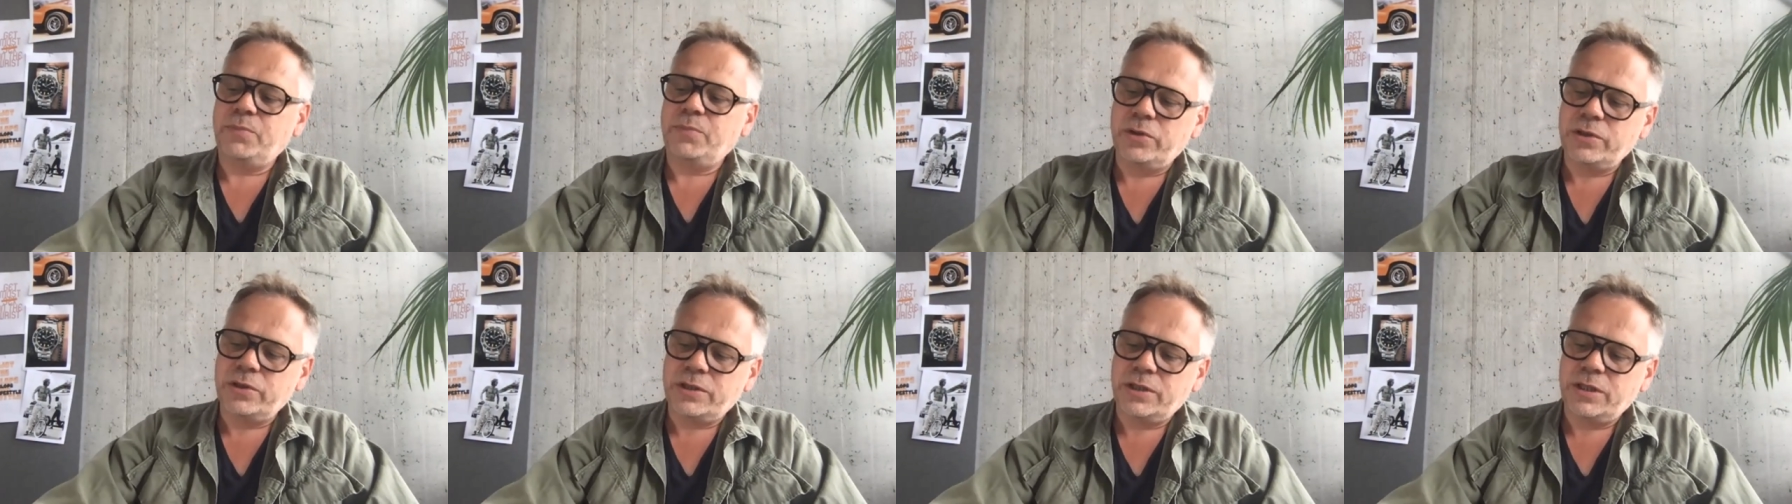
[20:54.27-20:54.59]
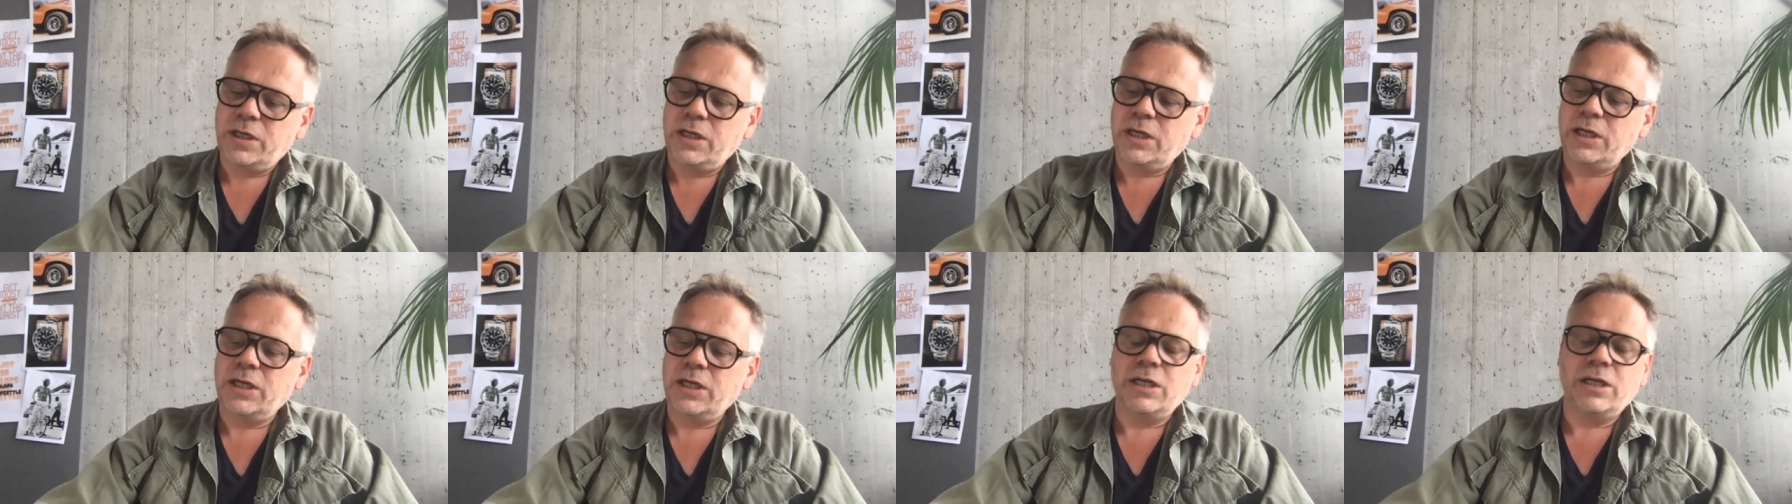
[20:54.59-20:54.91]

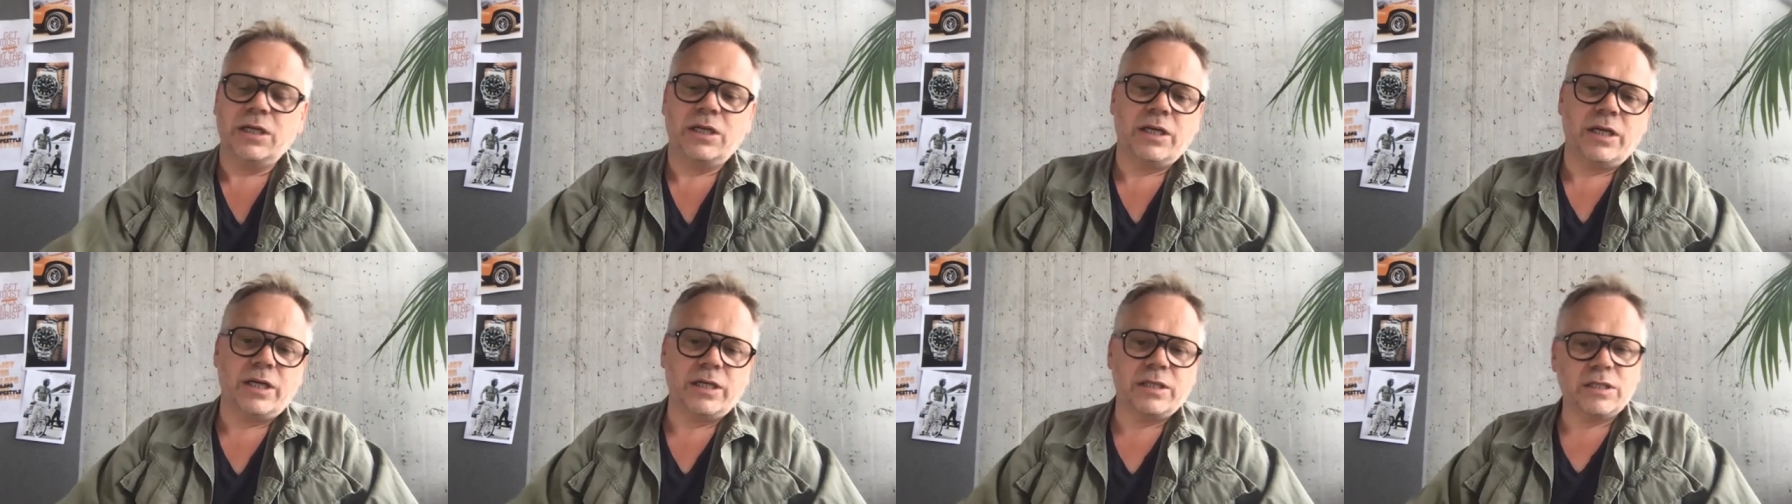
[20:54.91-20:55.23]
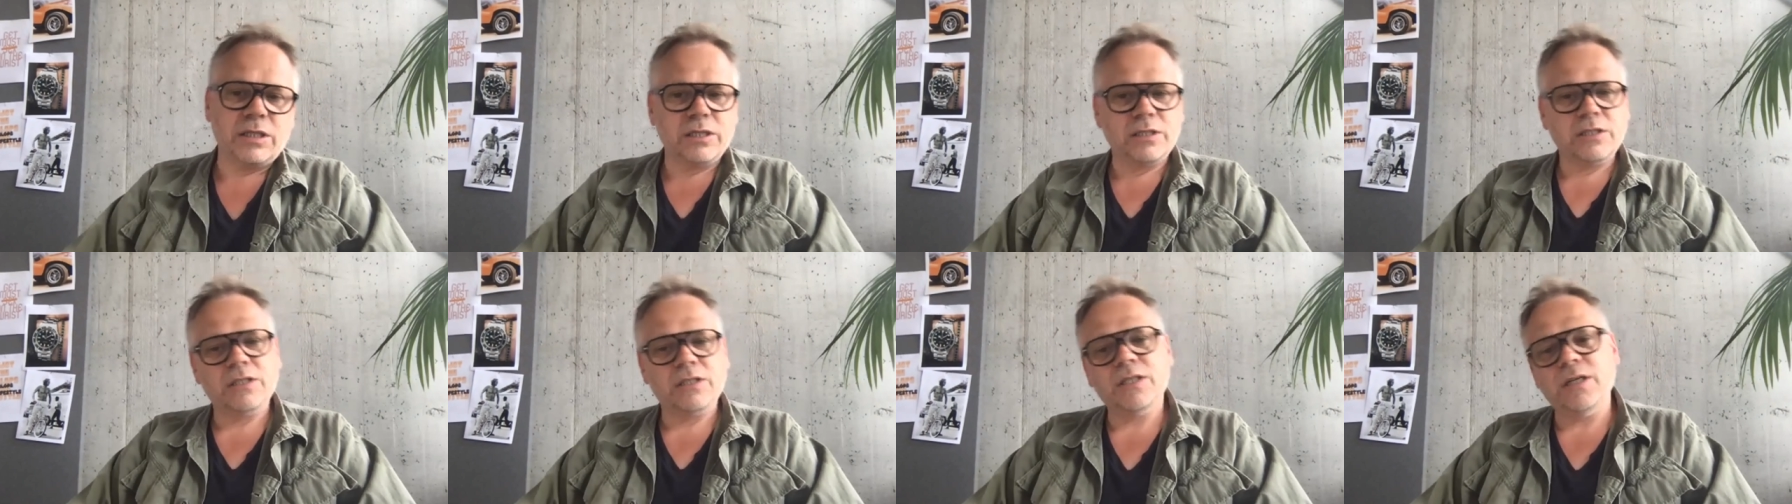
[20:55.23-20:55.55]
personally as,
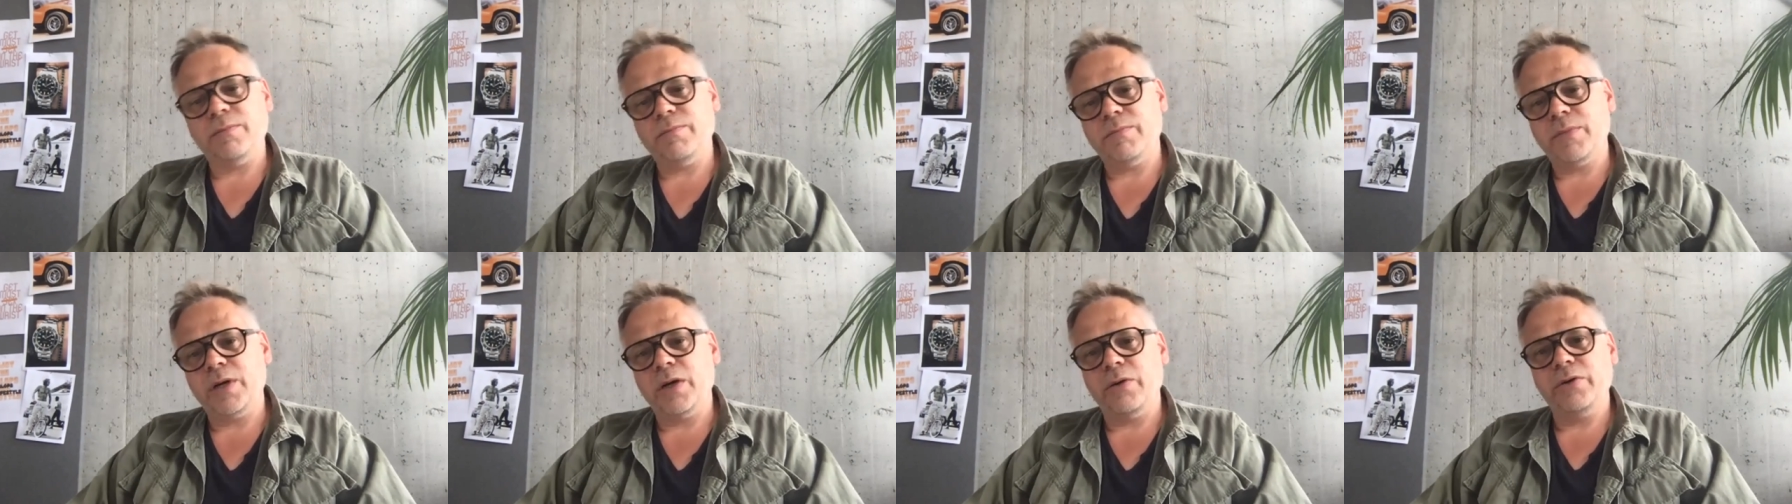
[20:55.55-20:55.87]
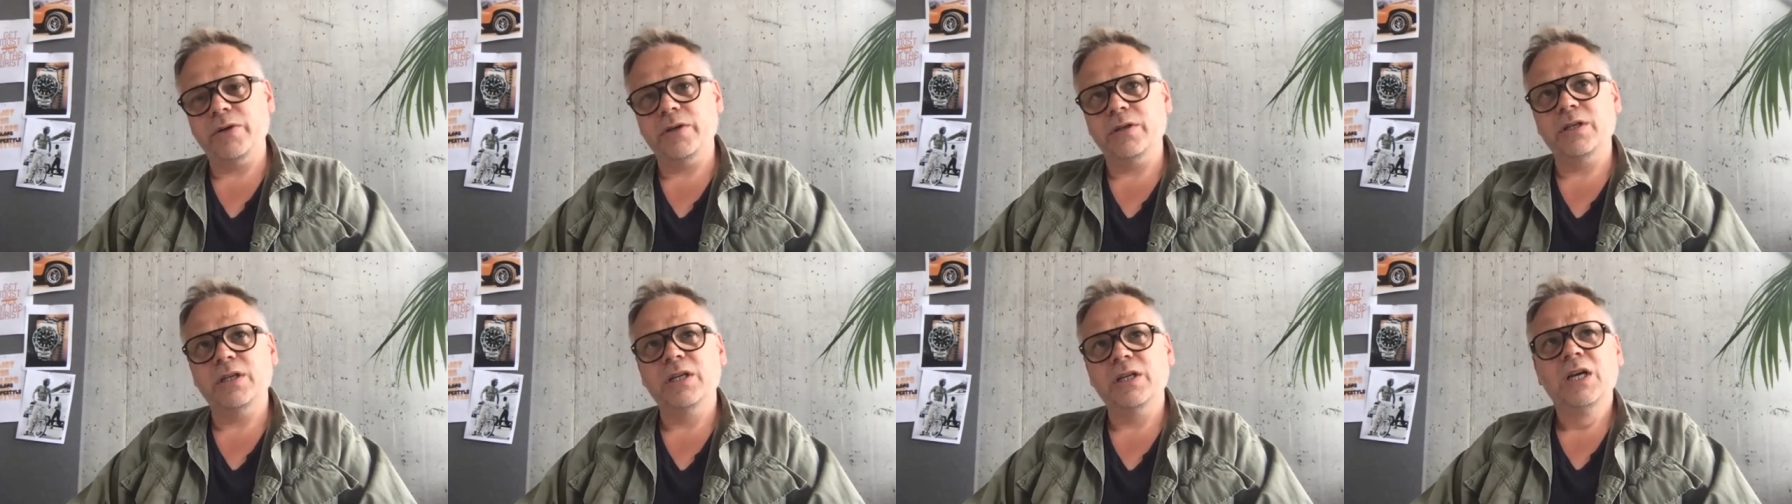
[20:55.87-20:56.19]
as a
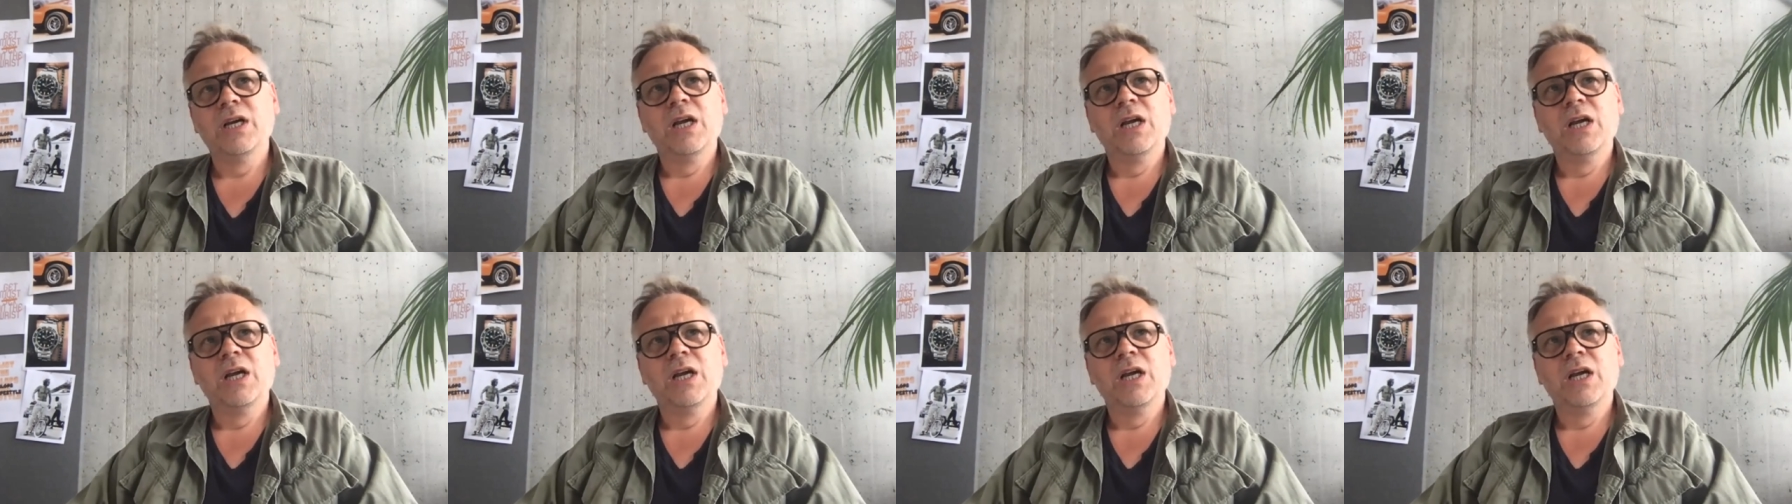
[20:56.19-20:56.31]
submariner